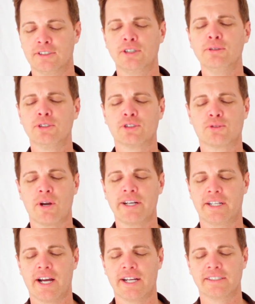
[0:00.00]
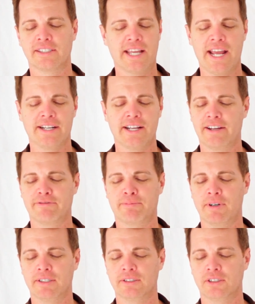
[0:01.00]
two straight guys can't have
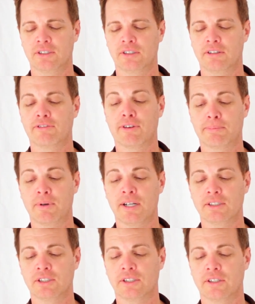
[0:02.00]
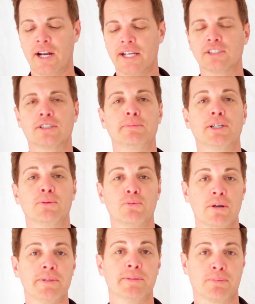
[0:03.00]
brunch. For brunch, there has to be a
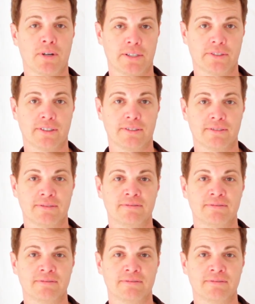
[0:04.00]
woman present.